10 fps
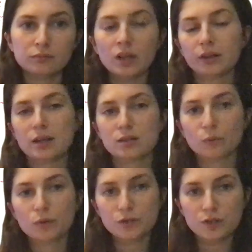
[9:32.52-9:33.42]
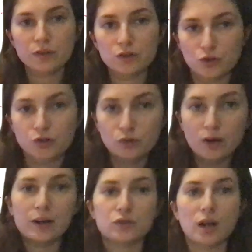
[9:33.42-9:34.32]
Okay, so once you've introduced your
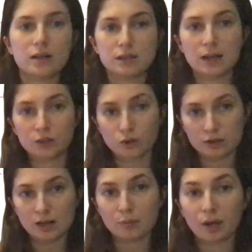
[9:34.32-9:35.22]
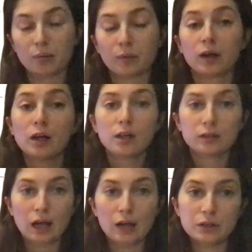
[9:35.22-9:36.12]
extract in your exam paper,
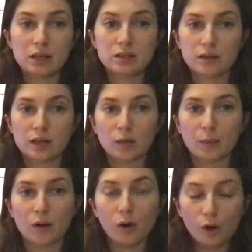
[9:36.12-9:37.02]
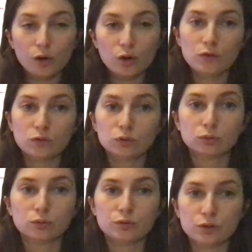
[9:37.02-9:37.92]
now you need to think about
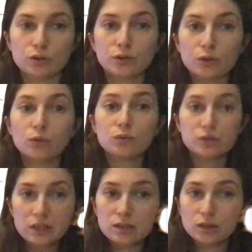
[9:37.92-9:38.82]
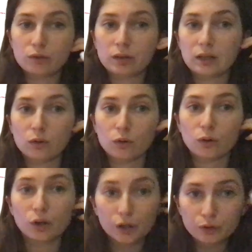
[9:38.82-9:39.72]
overall, do you disagree or
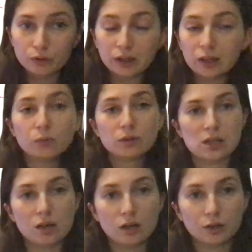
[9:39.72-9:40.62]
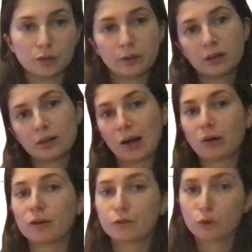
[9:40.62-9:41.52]
agree with the argument? Now,
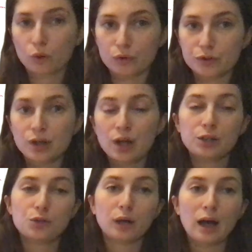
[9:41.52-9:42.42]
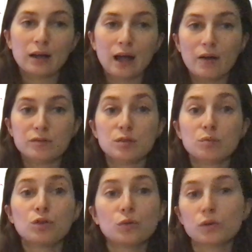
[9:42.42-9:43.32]
of course, you can have some
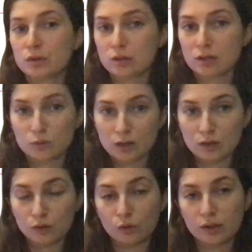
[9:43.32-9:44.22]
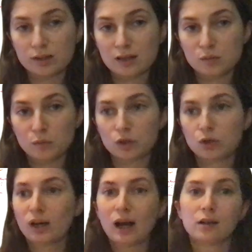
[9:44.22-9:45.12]
nuances within your assessment. You
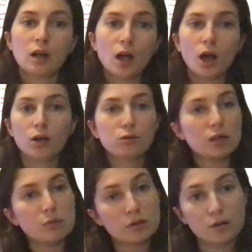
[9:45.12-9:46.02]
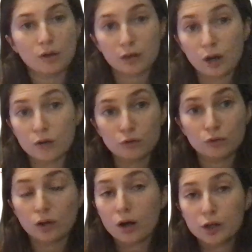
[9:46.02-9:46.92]
can agree with the overall
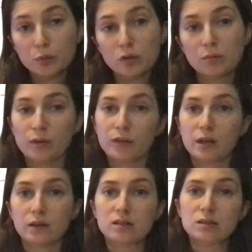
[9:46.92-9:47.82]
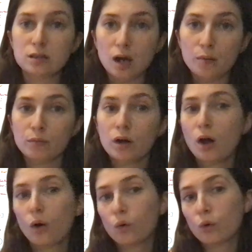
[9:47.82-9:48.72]
argument, but think that some
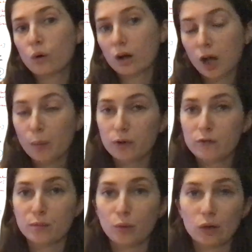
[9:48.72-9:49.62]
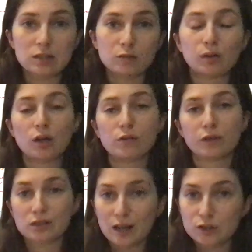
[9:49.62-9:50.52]
or a couple of the points have been over
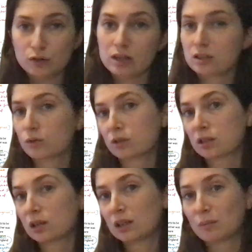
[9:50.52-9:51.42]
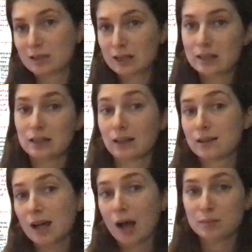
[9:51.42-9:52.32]
exaggerated or are slightly misleading. That's
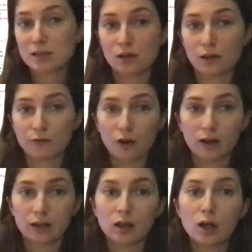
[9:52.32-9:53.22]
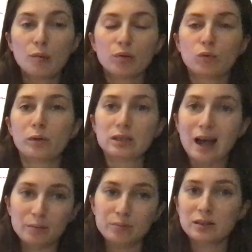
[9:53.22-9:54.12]
absolutely fine. But what we
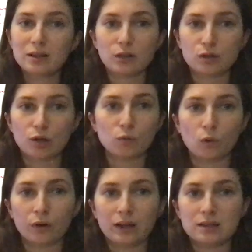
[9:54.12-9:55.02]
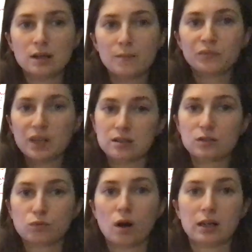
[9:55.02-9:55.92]
absolutely don't want is this is
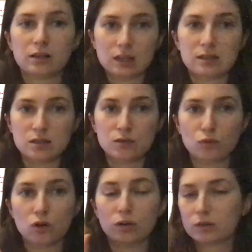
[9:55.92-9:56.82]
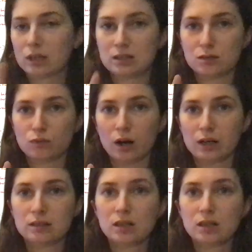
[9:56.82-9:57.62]
right, this is wrong, this is right.